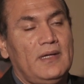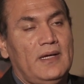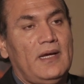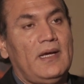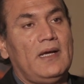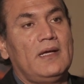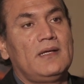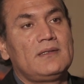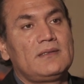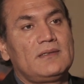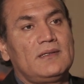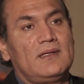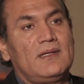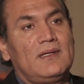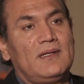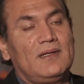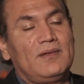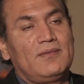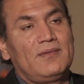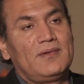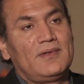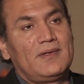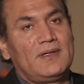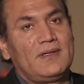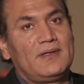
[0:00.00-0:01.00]
as a
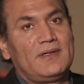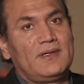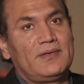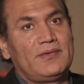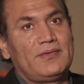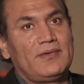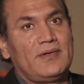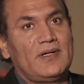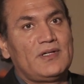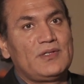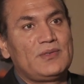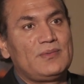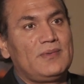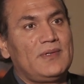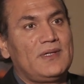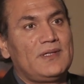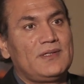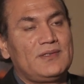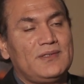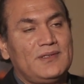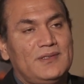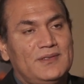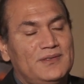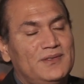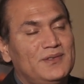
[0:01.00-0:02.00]
liver and a
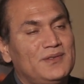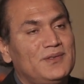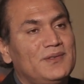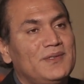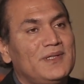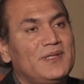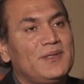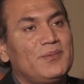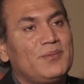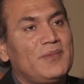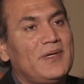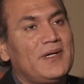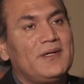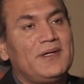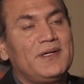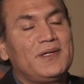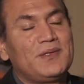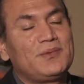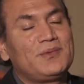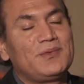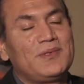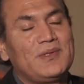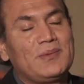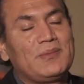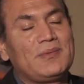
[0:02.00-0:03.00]
transplant surgeon in my
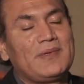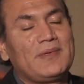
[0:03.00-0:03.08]
day-to-day